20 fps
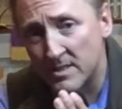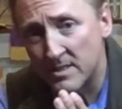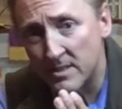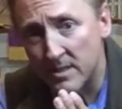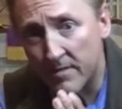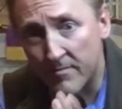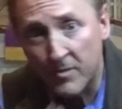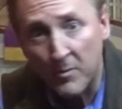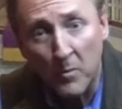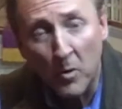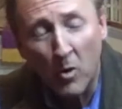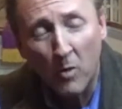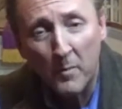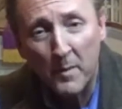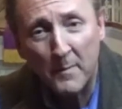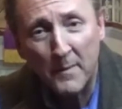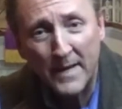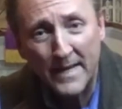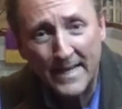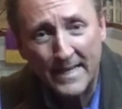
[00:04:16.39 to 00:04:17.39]
of "Tomorrow Will
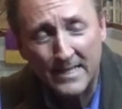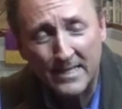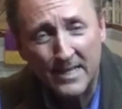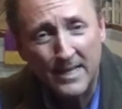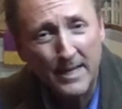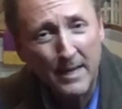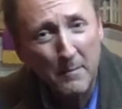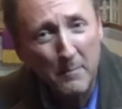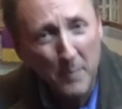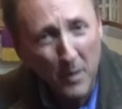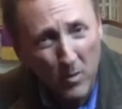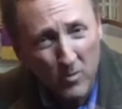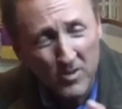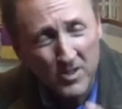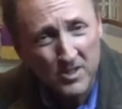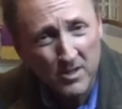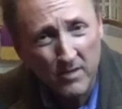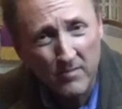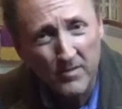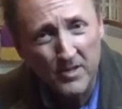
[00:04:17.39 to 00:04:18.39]
Be My Dancing Day" both
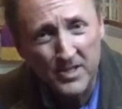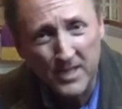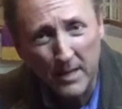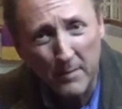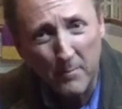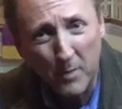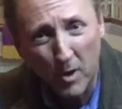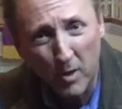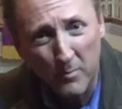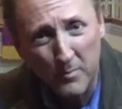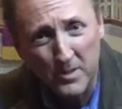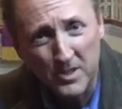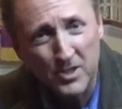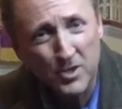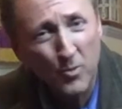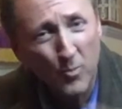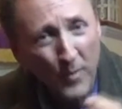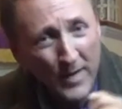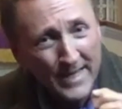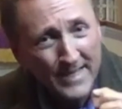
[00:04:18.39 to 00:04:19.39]
serve the same purpose,
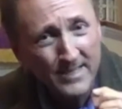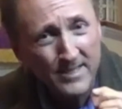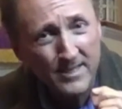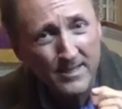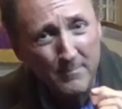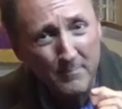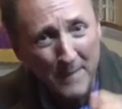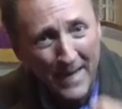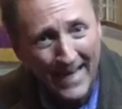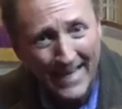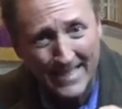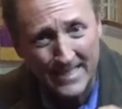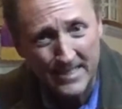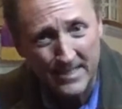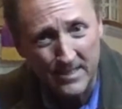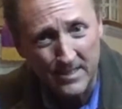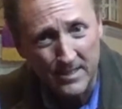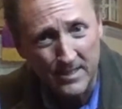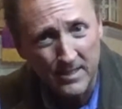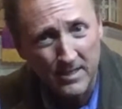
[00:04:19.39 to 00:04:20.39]
to reach the
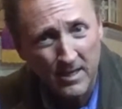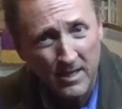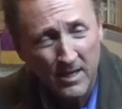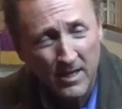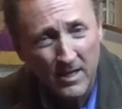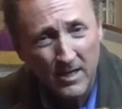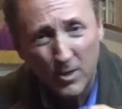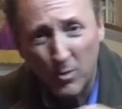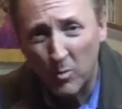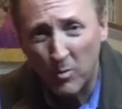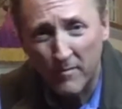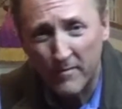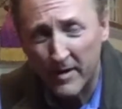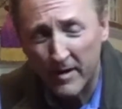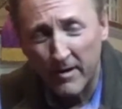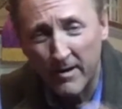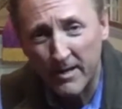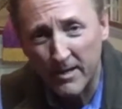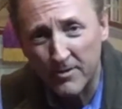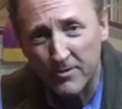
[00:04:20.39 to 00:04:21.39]
masses who were
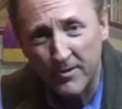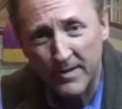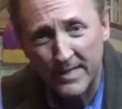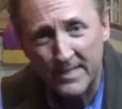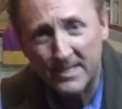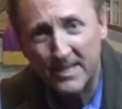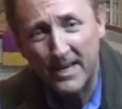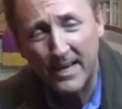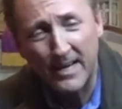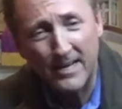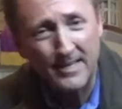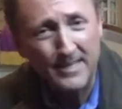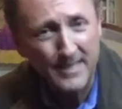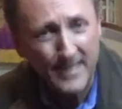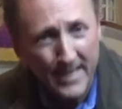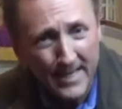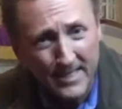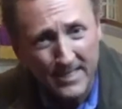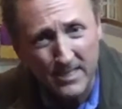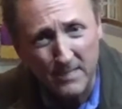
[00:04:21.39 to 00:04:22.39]
very undereducated and
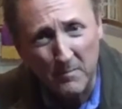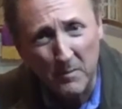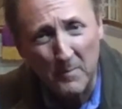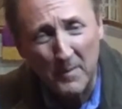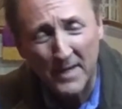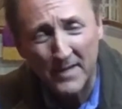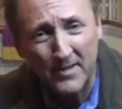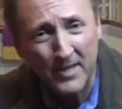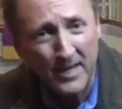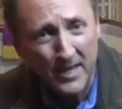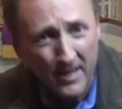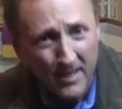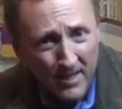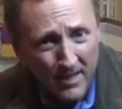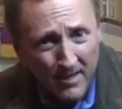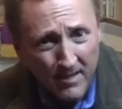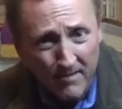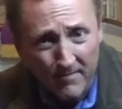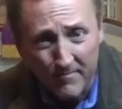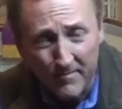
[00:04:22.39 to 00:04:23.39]
teach them about the
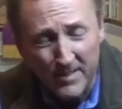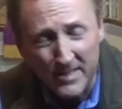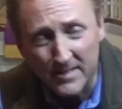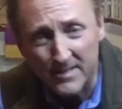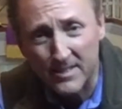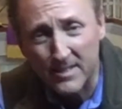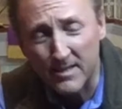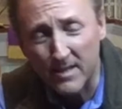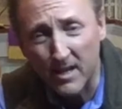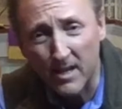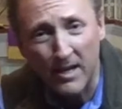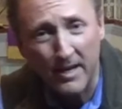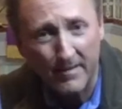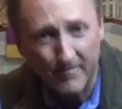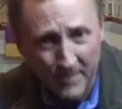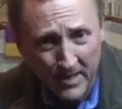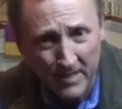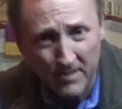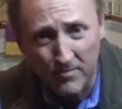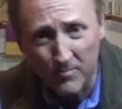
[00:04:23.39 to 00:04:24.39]
key events in the life,
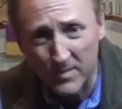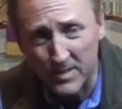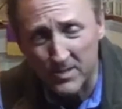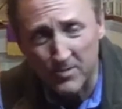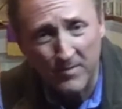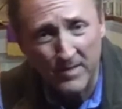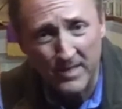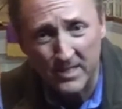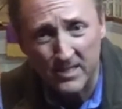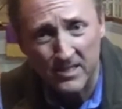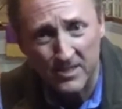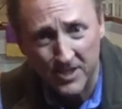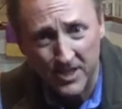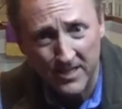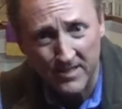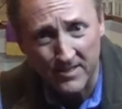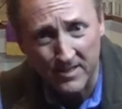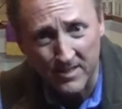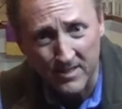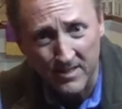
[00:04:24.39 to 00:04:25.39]
death, and resurrection of
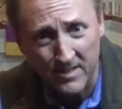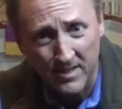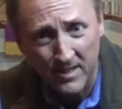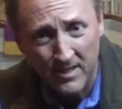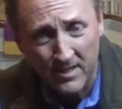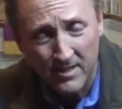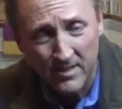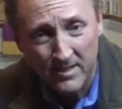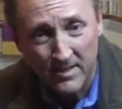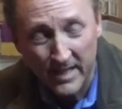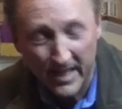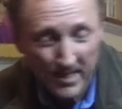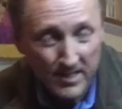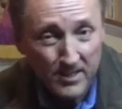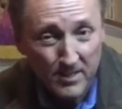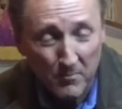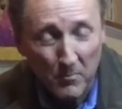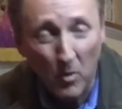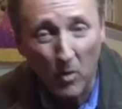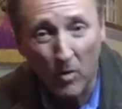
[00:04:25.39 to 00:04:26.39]
Jesus. And as
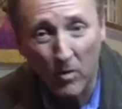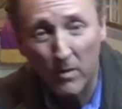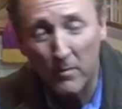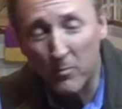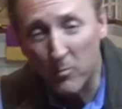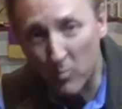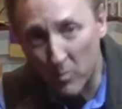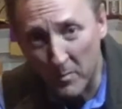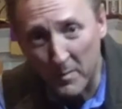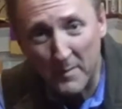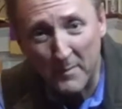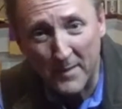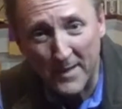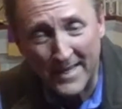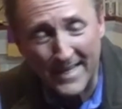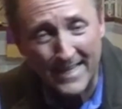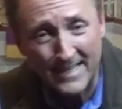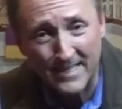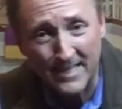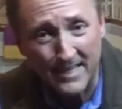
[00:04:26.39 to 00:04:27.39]
"Tomorrow Will Be My
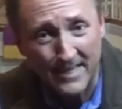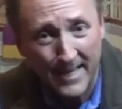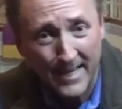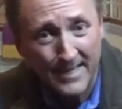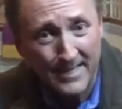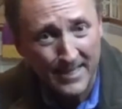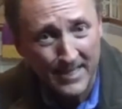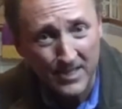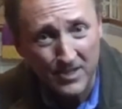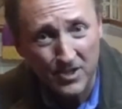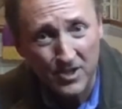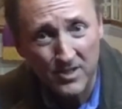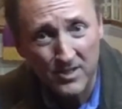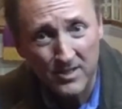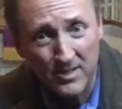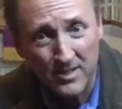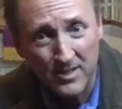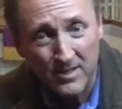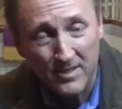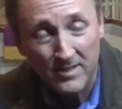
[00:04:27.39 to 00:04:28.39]
Dancing Day" teaches,
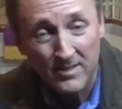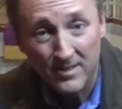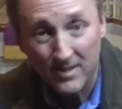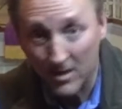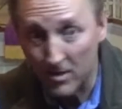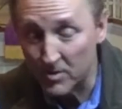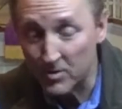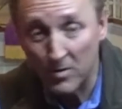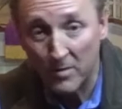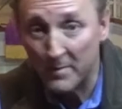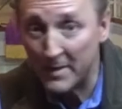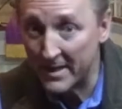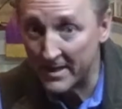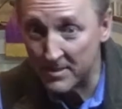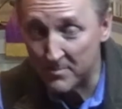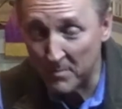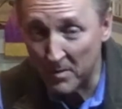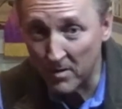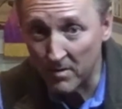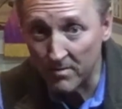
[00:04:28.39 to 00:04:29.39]
also about his
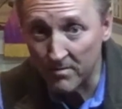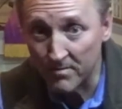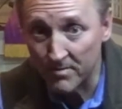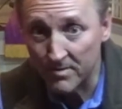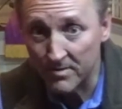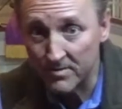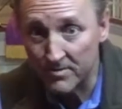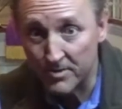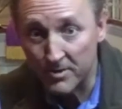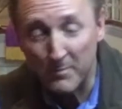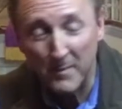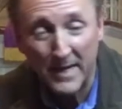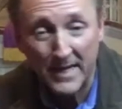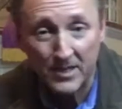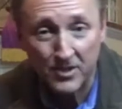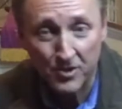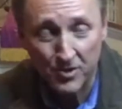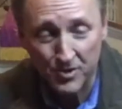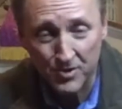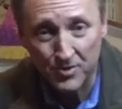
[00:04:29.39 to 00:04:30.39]
birth, the
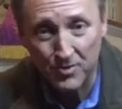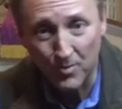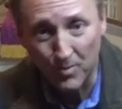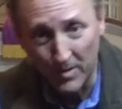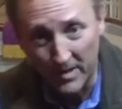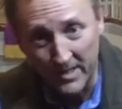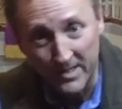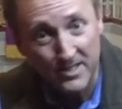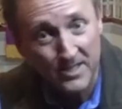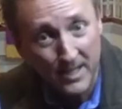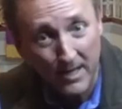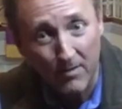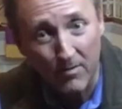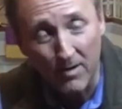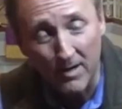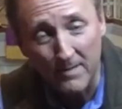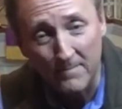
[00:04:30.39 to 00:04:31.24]
manger story, etc.